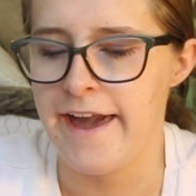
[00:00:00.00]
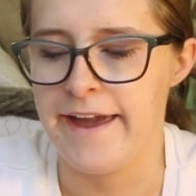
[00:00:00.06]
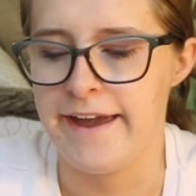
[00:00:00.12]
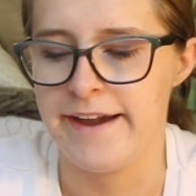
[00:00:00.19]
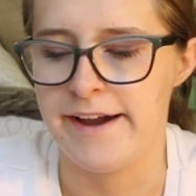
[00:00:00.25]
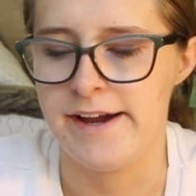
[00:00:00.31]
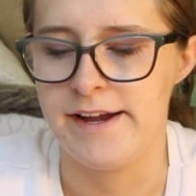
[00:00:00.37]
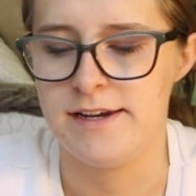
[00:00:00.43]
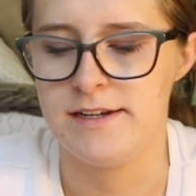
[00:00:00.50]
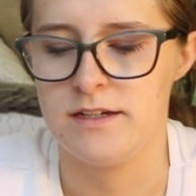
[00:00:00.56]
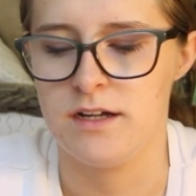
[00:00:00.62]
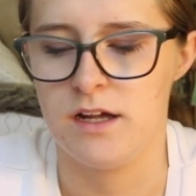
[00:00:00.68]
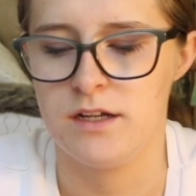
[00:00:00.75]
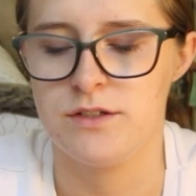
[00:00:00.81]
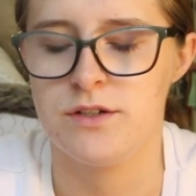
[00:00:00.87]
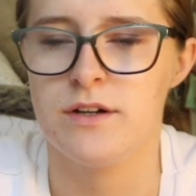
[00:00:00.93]

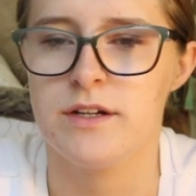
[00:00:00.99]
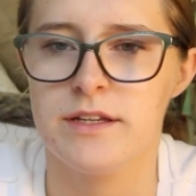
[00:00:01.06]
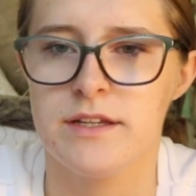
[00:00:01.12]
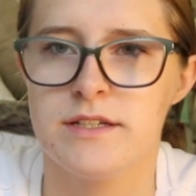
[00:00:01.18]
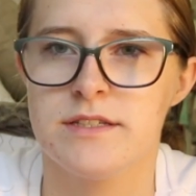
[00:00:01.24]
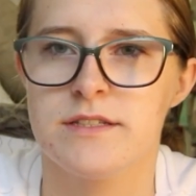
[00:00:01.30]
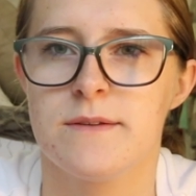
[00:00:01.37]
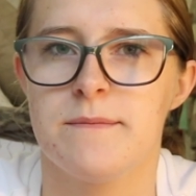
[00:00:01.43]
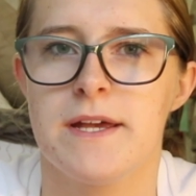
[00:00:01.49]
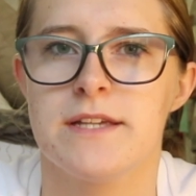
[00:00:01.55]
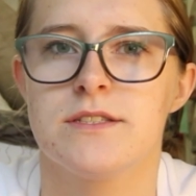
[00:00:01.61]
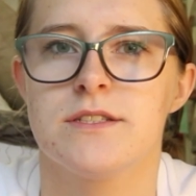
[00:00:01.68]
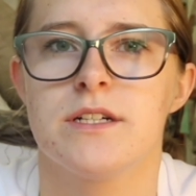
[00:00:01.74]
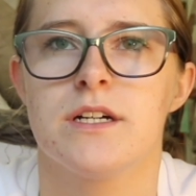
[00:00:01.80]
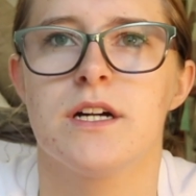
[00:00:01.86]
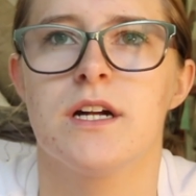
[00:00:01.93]
and during the
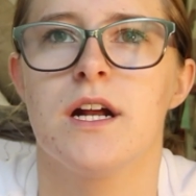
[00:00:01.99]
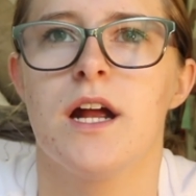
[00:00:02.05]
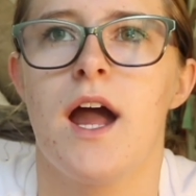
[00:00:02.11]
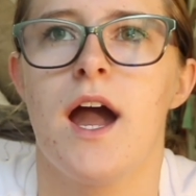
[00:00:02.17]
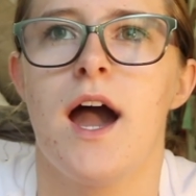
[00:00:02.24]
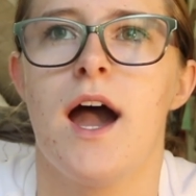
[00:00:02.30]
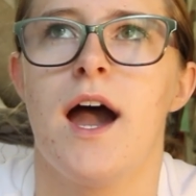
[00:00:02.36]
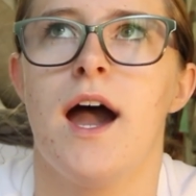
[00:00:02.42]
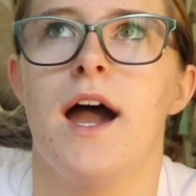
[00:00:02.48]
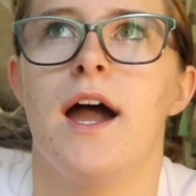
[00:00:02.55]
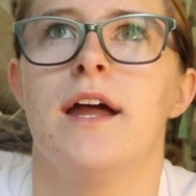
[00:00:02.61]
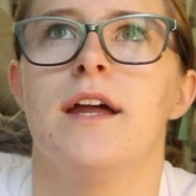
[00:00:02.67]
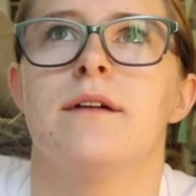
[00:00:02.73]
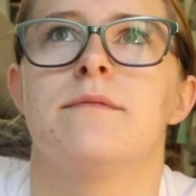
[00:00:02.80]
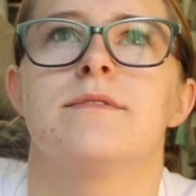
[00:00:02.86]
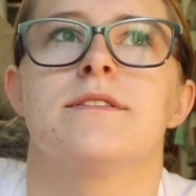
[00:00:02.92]
semester, I
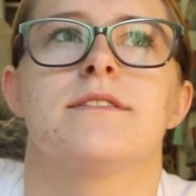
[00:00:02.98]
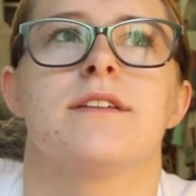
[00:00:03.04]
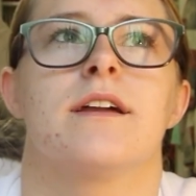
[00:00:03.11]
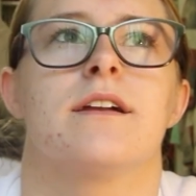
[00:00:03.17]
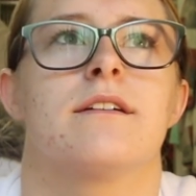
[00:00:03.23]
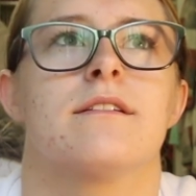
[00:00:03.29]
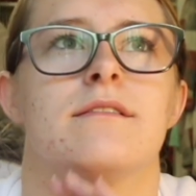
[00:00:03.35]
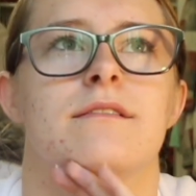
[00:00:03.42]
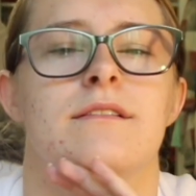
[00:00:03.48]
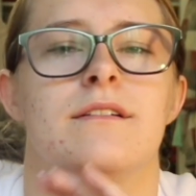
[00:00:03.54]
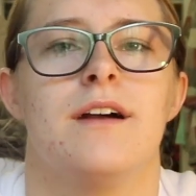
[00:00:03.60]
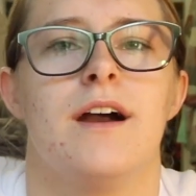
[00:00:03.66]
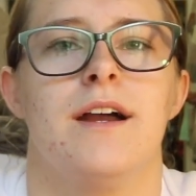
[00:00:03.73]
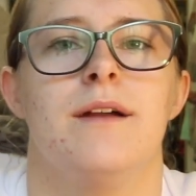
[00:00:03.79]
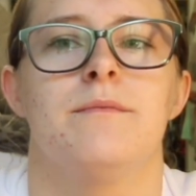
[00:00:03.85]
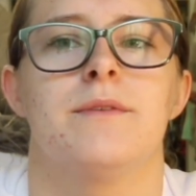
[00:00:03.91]
am just like,
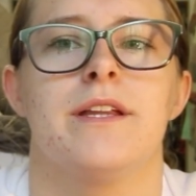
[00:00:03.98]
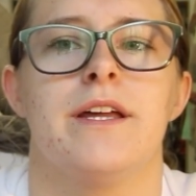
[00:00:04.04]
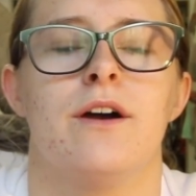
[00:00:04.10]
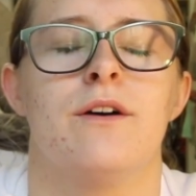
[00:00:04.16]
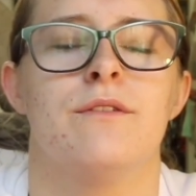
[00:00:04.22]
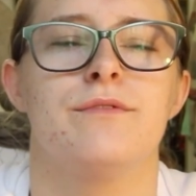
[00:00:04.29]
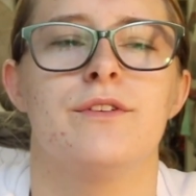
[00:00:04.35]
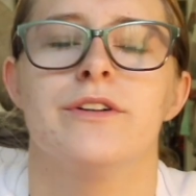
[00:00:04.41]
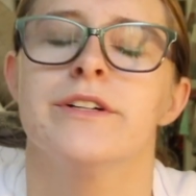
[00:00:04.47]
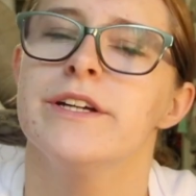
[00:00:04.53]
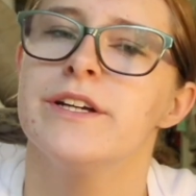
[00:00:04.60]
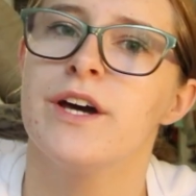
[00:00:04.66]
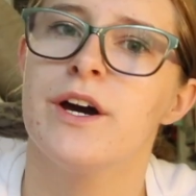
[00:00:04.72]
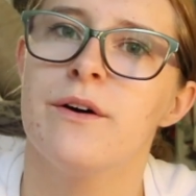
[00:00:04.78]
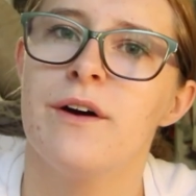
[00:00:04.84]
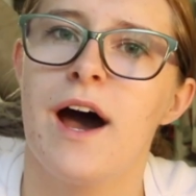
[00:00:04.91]
I'm really hopeful,
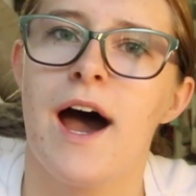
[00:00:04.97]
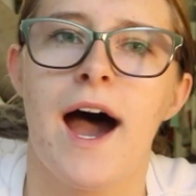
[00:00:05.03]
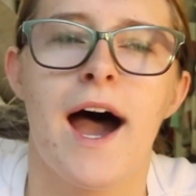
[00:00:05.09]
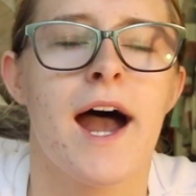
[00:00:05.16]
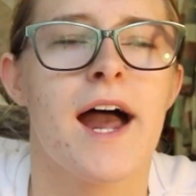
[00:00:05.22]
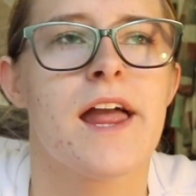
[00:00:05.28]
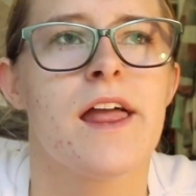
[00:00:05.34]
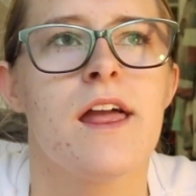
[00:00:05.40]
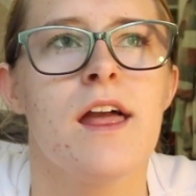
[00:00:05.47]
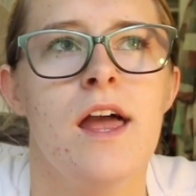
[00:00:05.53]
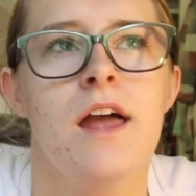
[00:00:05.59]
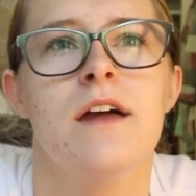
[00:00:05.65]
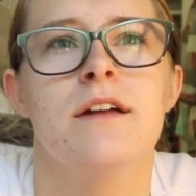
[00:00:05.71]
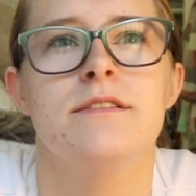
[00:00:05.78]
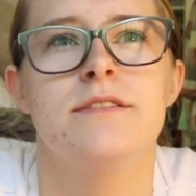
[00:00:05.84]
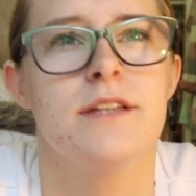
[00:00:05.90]
you know, I
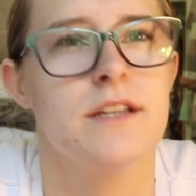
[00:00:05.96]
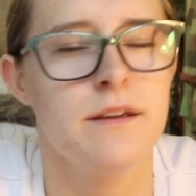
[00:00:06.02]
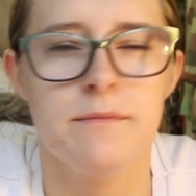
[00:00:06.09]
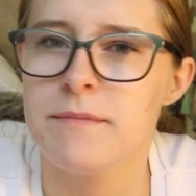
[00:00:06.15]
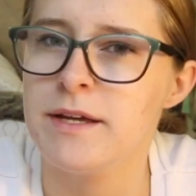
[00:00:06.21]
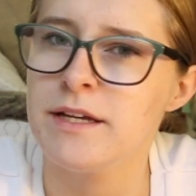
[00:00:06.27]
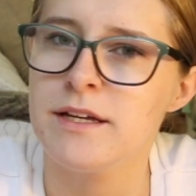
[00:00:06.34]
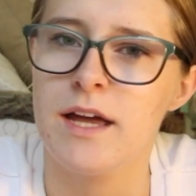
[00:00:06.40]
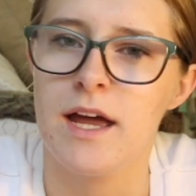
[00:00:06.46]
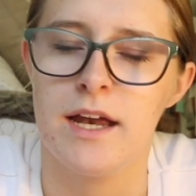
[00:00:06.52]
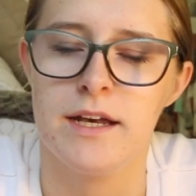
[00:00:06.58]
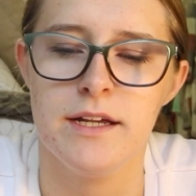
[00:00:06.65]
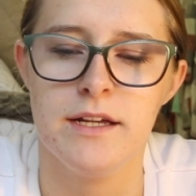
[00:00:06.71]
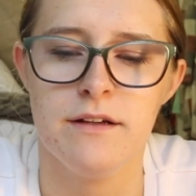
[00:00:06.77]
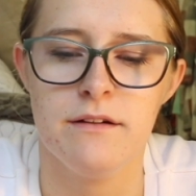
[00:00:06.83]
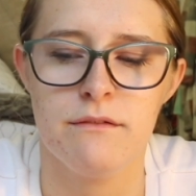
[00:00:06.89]
didn't make
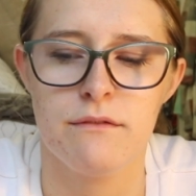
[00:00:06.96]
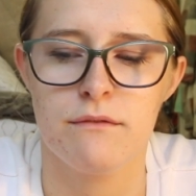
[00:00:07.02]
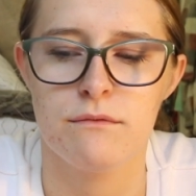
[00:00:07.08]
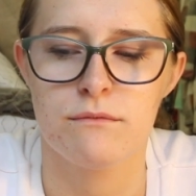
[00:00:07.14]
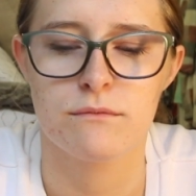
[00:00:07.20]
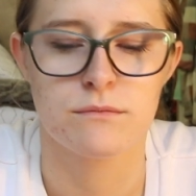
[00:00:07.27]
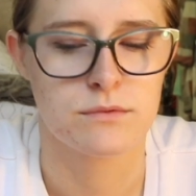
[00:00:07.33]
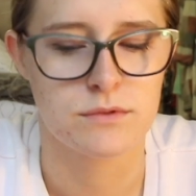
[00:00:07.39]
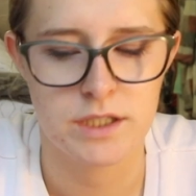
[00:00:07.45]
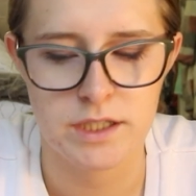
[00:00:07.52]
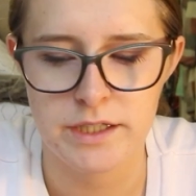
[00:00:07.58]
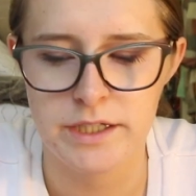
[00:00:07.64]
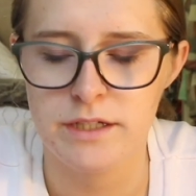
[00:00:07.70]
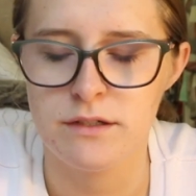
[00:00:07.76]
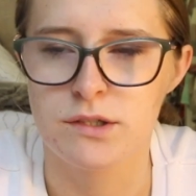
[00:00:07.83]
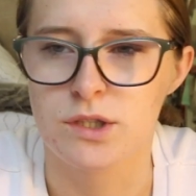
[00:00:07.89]
any
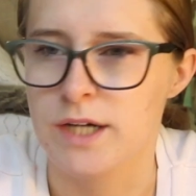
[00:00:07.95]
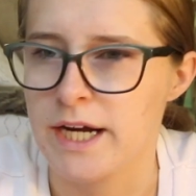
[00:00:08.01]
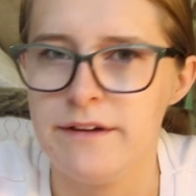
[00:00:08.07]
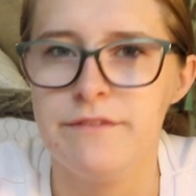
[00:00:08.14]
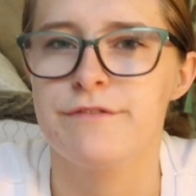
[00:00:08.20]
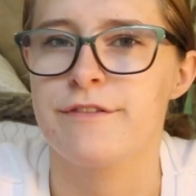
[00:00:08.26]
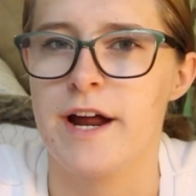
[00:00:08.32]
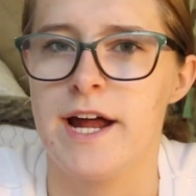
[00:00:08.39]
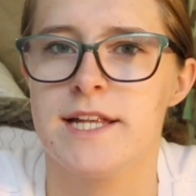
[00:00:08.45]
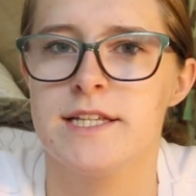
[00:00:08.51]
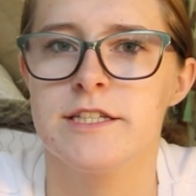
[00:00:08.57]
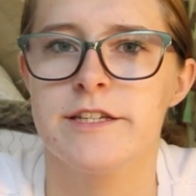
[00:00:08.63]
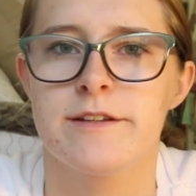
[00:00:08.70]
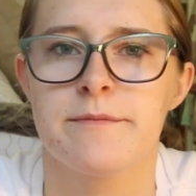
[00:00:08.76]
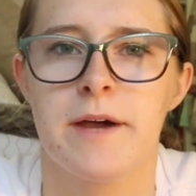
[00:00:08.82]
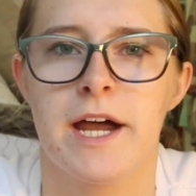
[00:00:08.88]
really great
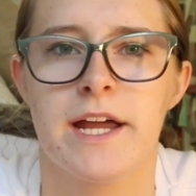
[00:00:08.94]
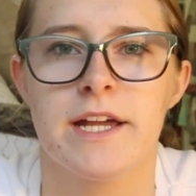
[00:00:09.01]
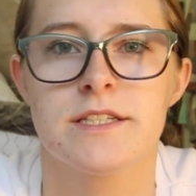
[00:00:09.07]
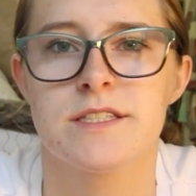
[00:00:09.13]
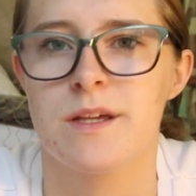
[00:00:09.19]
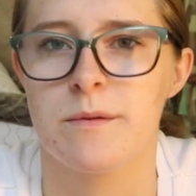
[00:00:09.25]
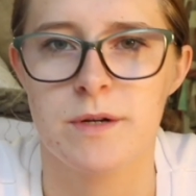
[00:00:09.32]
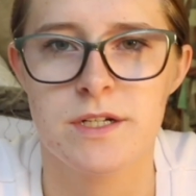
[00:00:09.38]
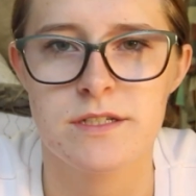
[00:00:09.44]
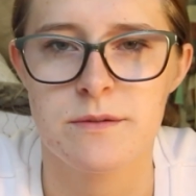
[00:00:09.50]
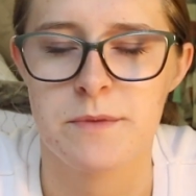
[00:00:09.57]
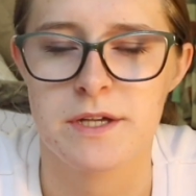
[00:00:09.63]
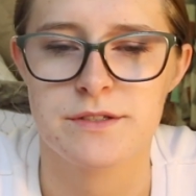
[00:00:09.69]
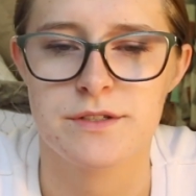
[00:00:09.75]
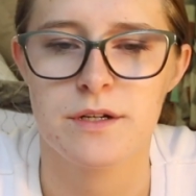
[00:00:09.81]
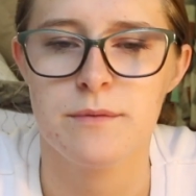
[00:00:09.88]
friends my summer
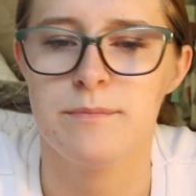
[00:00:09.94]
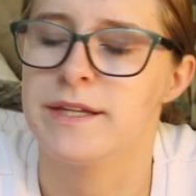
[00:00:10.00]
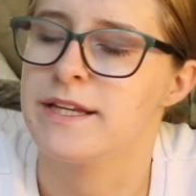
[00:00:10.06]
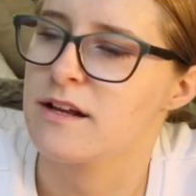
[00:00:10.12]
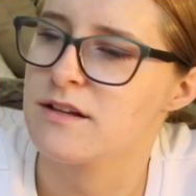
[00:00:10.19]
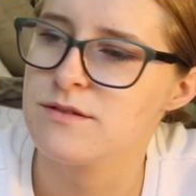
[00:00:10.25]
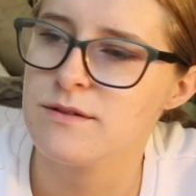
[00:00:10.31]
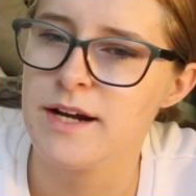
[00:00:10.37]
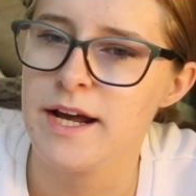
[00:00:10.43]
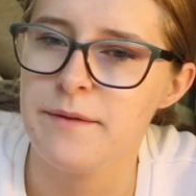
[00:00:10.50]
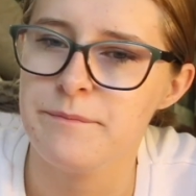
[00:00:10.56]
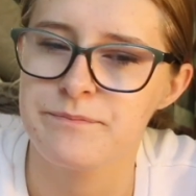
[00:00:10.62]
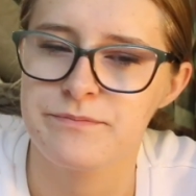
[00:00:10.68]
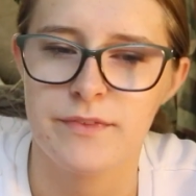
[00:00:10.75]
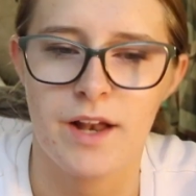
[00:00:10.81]
semester, but that's okay,